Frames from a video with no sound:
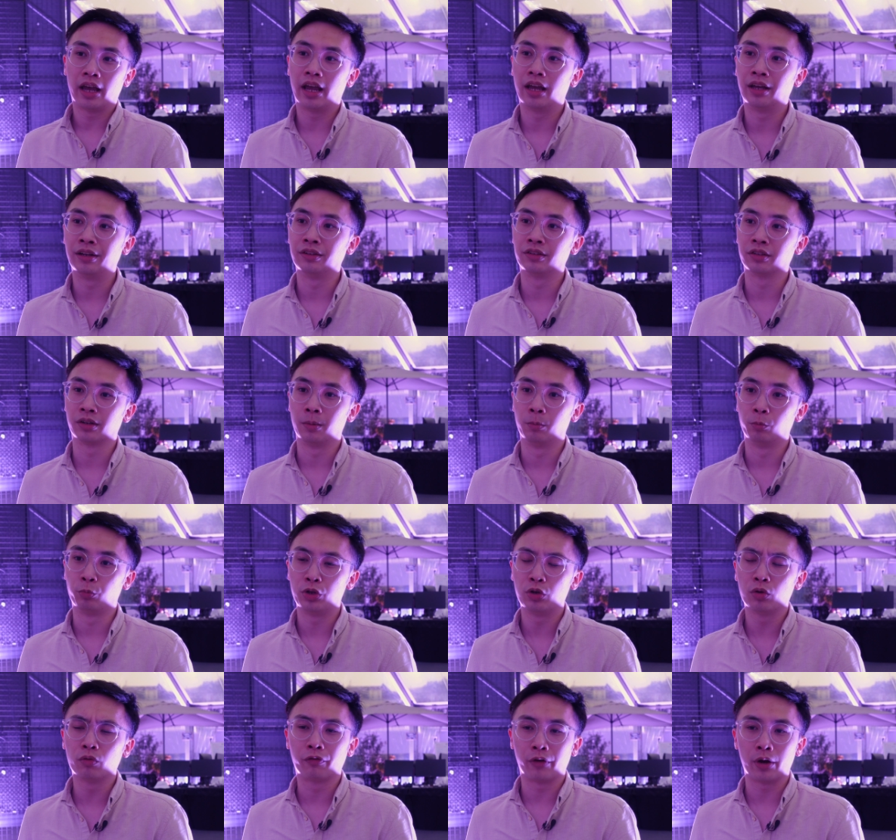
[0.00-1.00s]
and um,
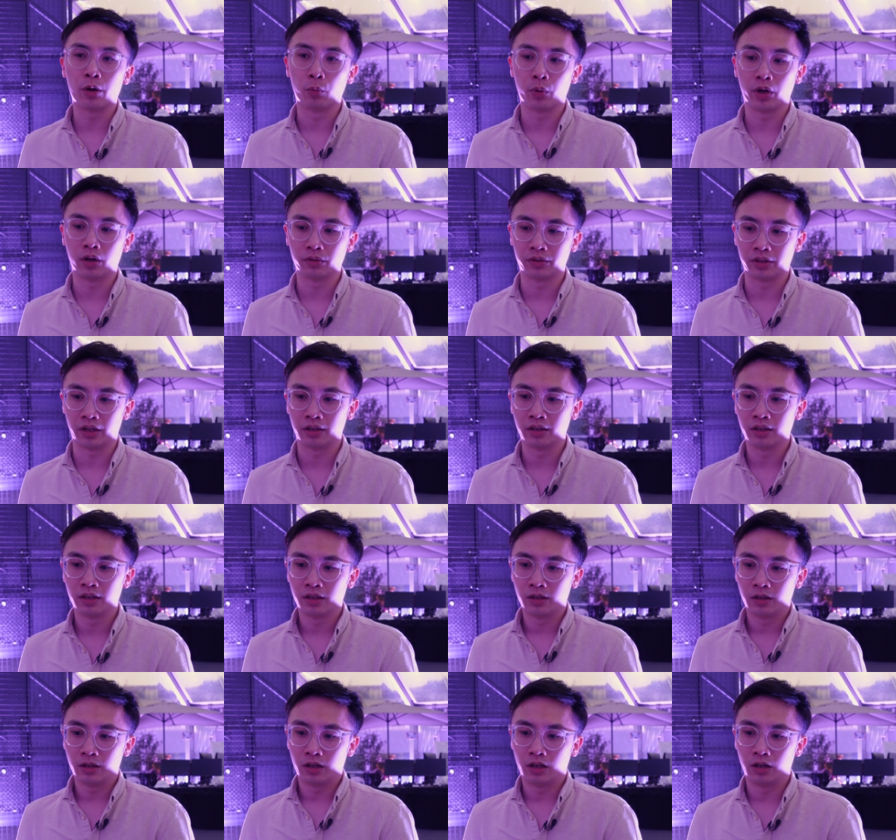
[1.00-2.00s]
we know very well that
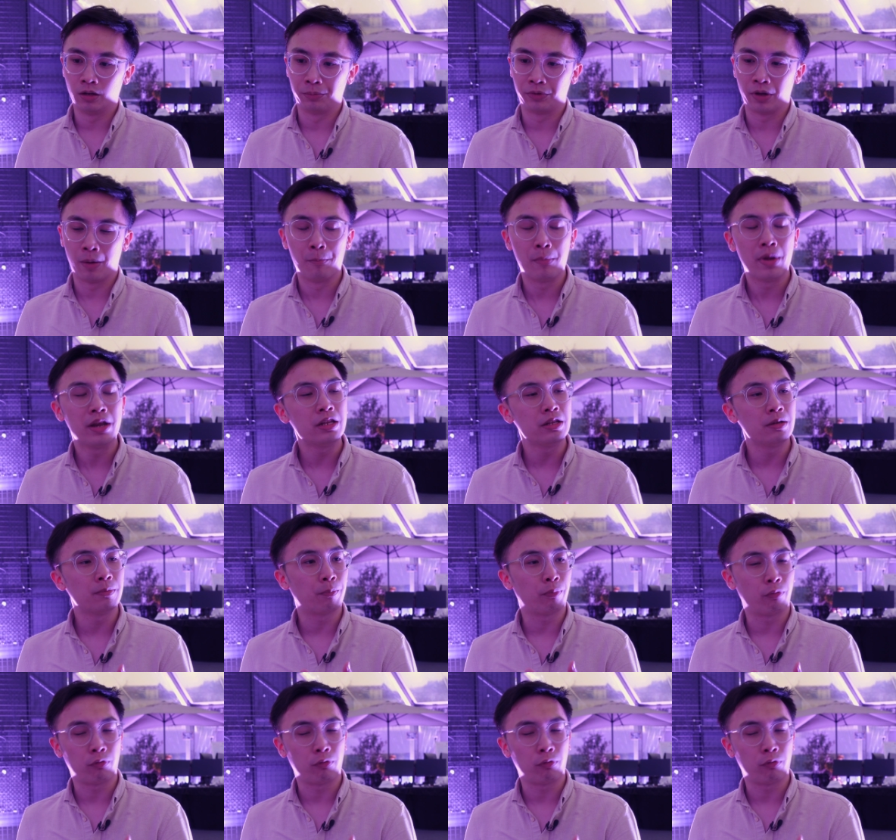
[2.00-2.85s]
um, there are many